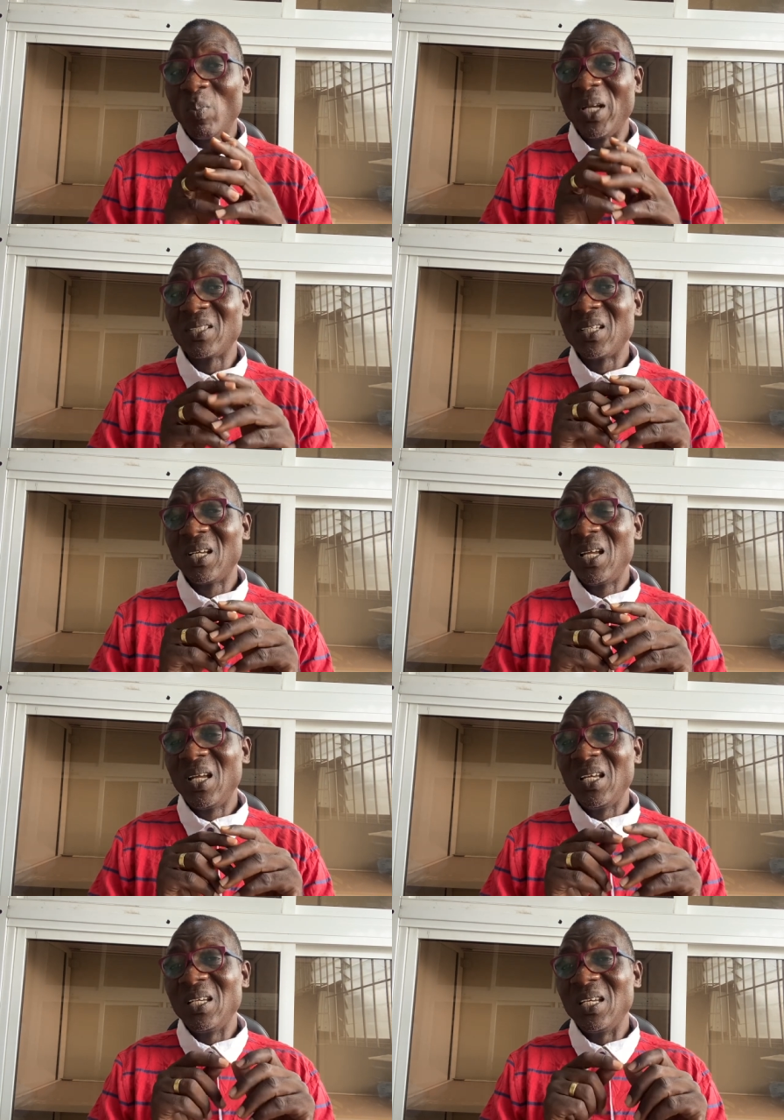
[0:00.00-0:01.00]
makes
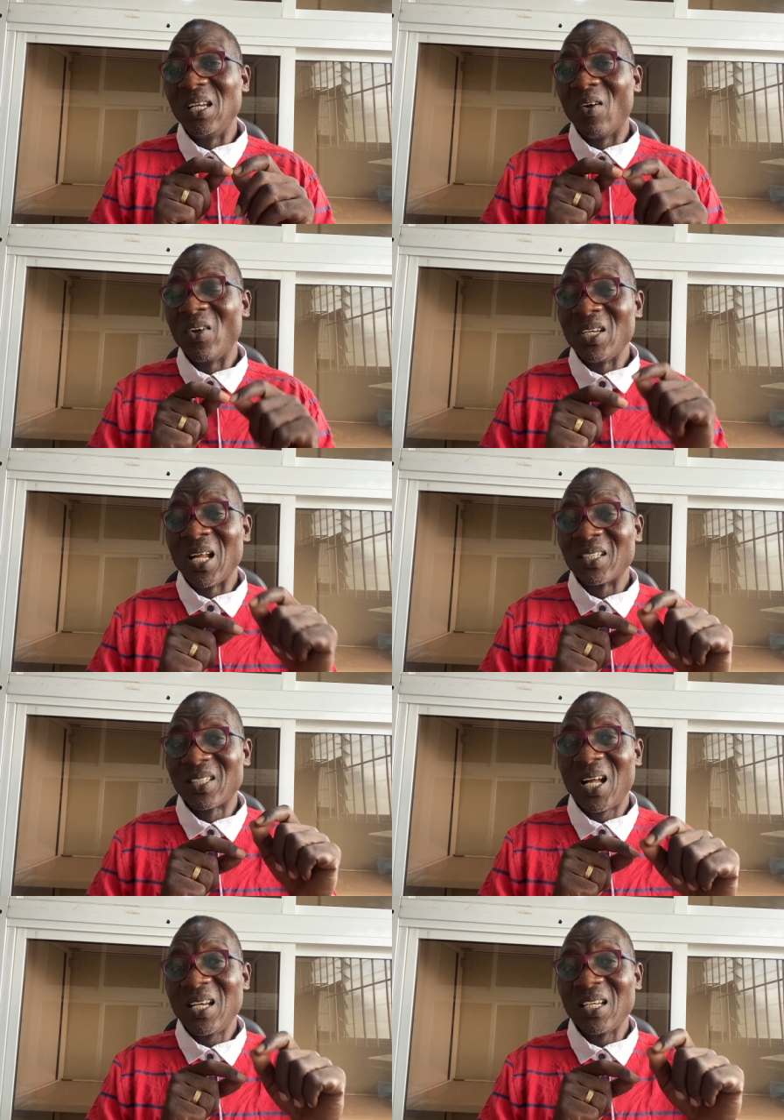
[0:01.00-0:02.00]
the
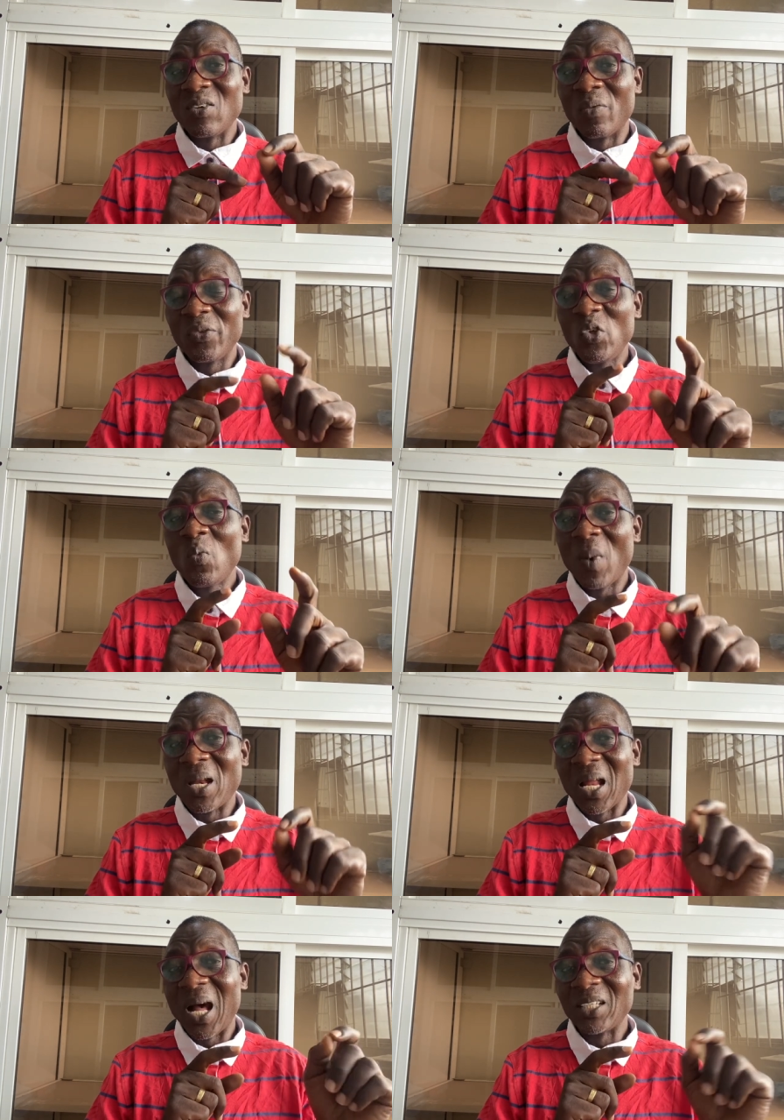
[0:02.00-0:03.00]
understanding of
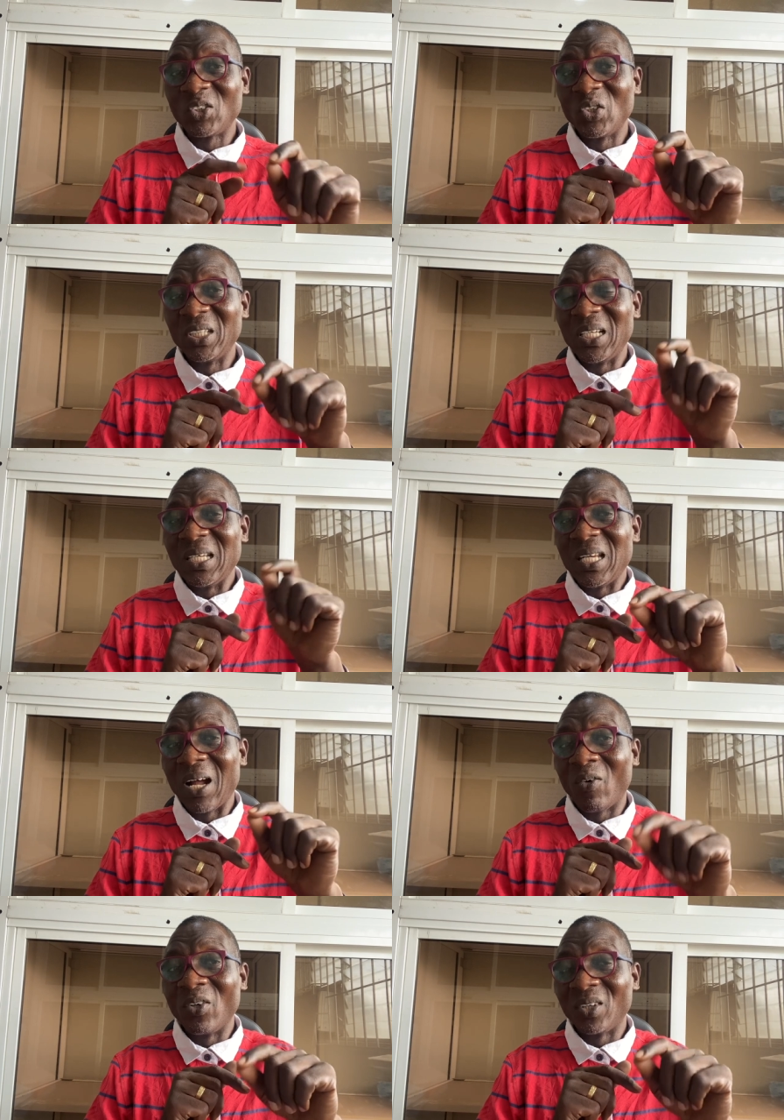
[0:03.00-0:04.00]
human action in their
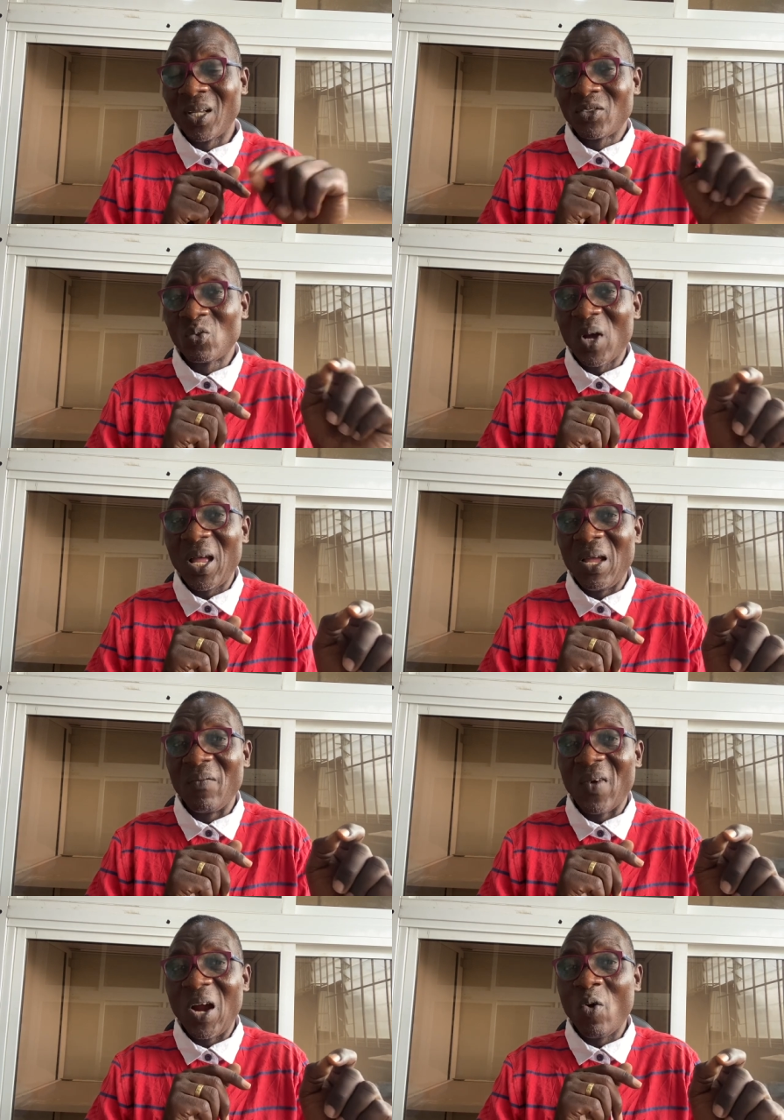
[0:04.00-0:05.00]
contextual
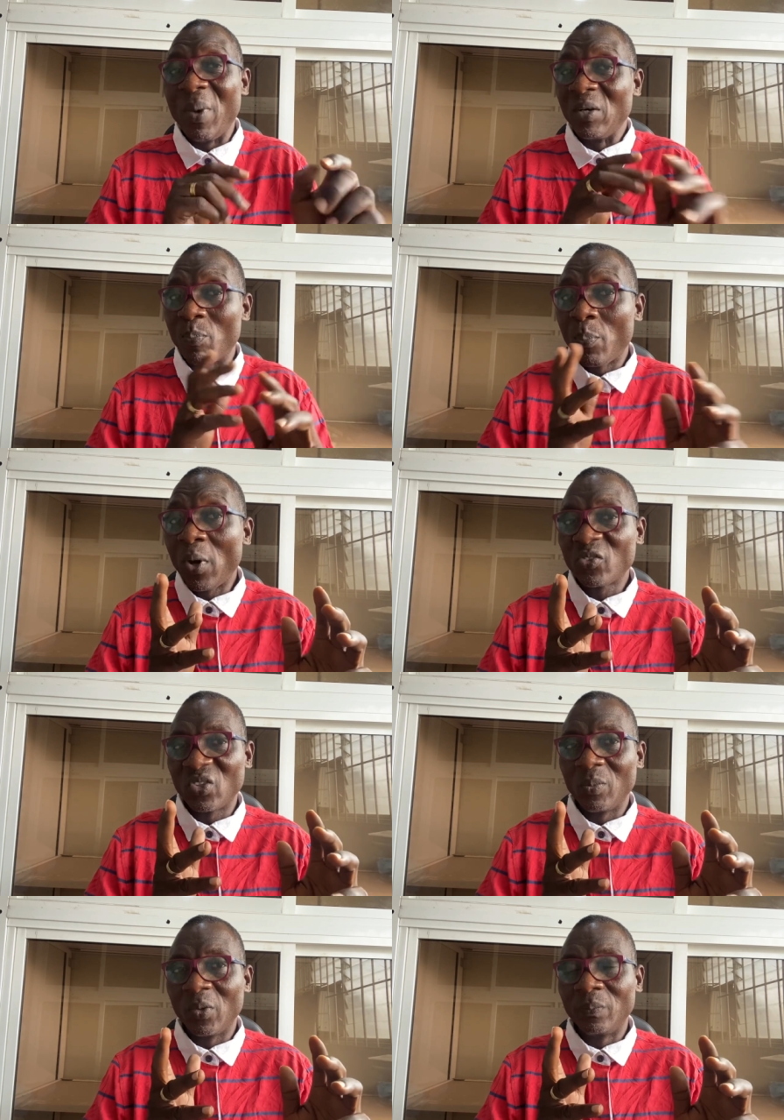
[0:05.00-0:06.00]
environment
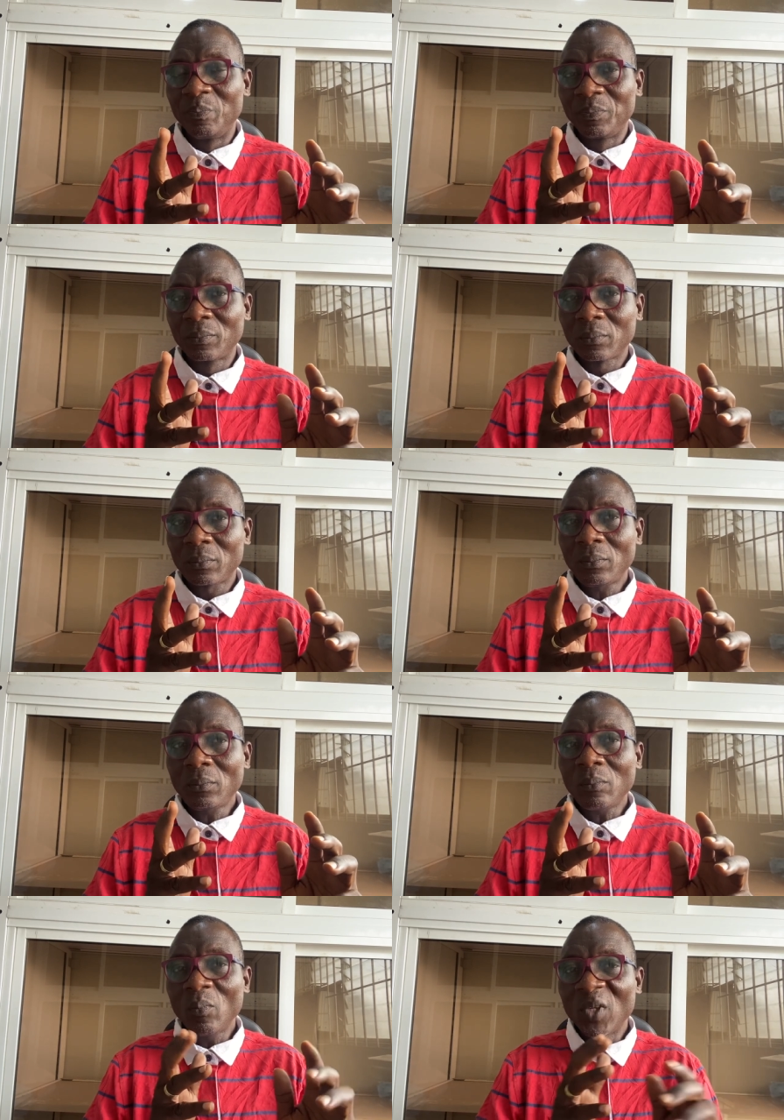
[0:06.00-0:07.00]
possible.
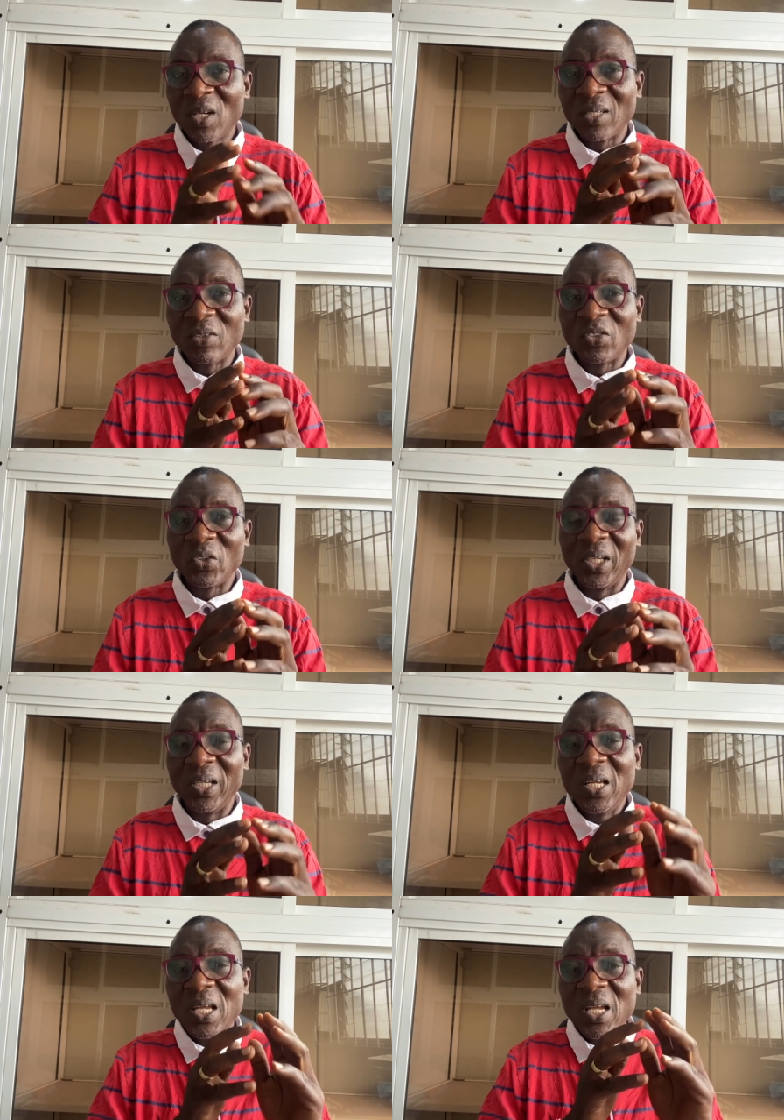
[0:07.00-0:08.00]
That's always okay.
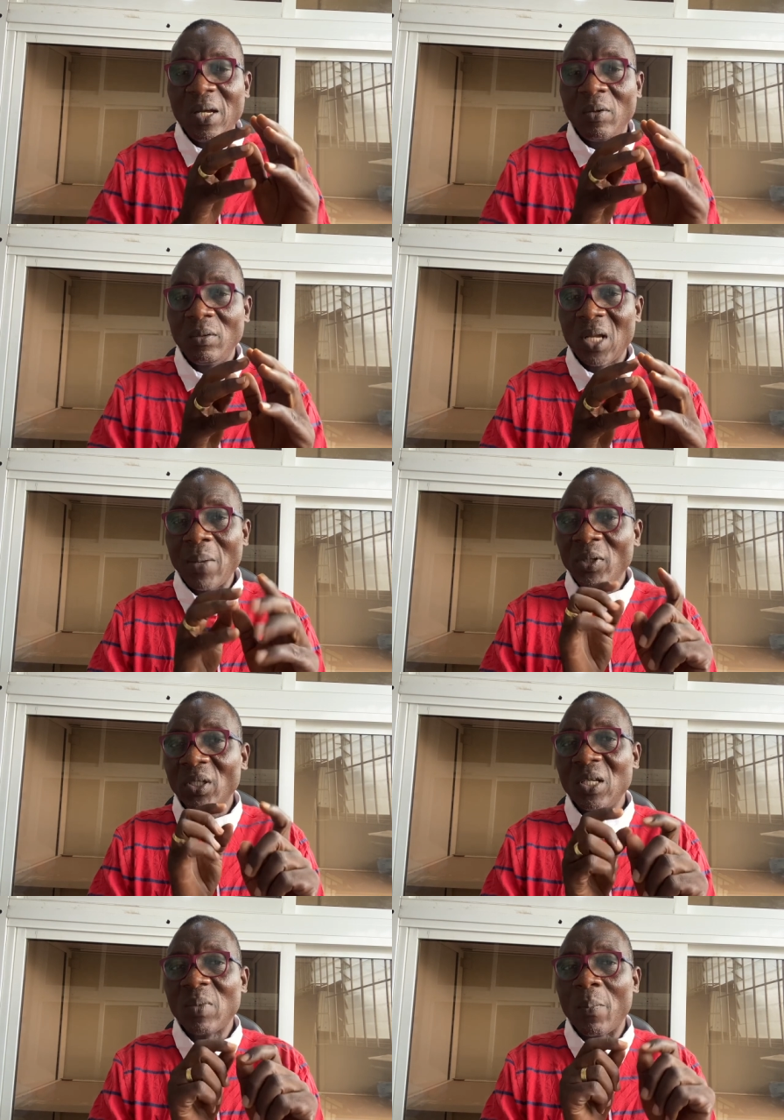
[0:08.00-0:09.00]
I'm not
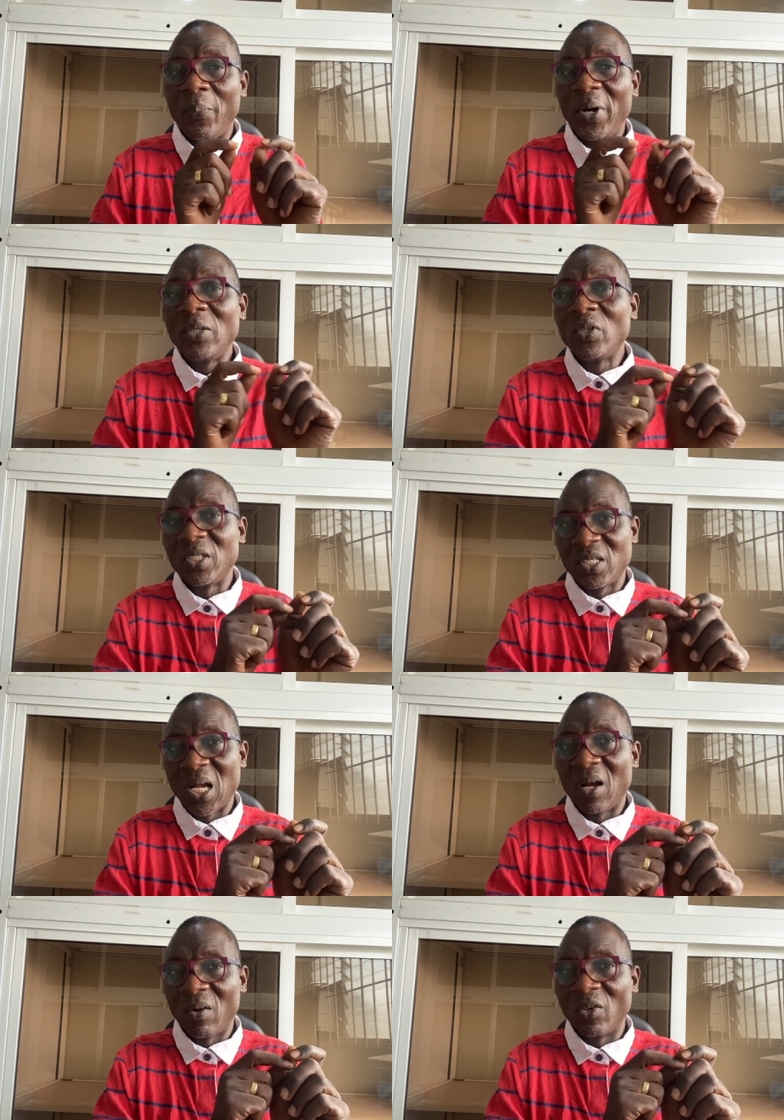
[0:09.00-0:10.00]
talking about prejudice
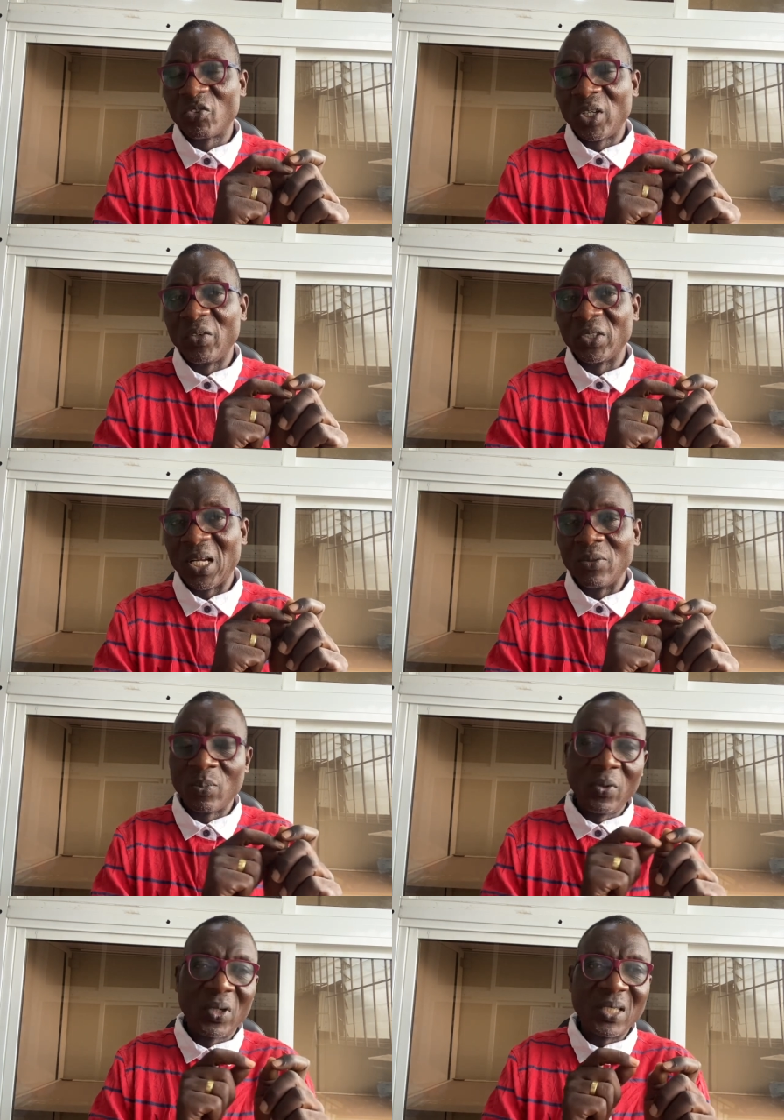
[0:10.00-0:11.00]
now or stereotypes,
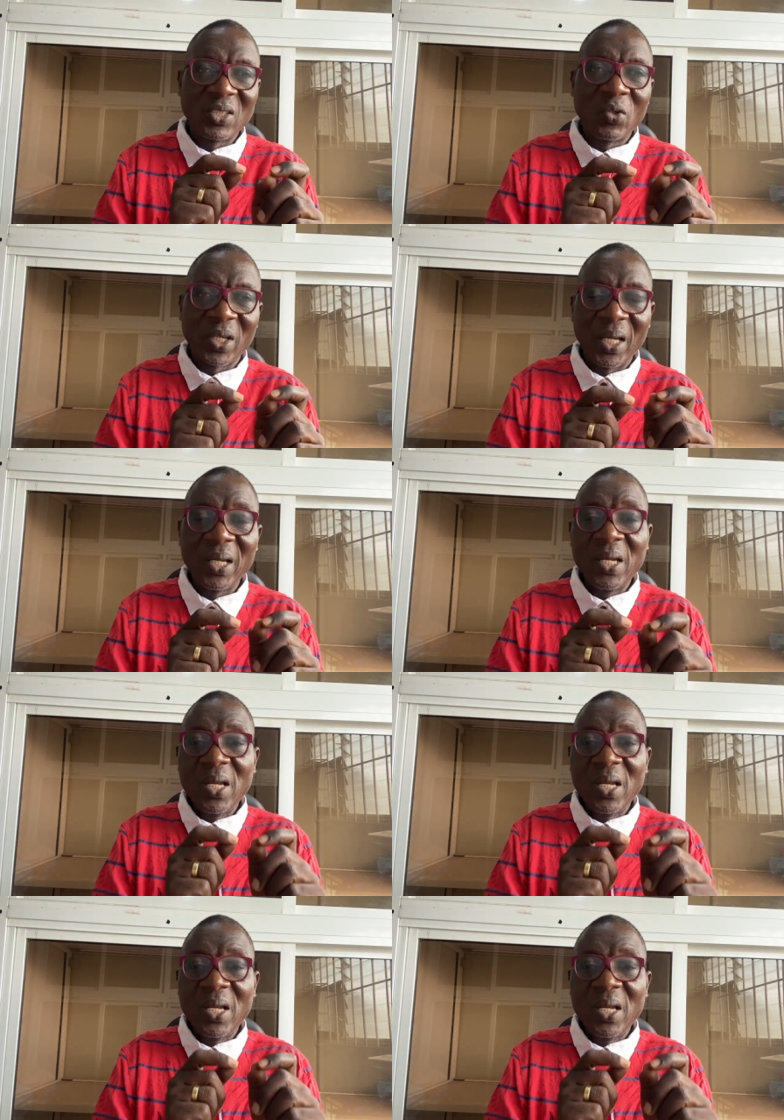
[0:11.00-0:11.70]
but you can say, okay,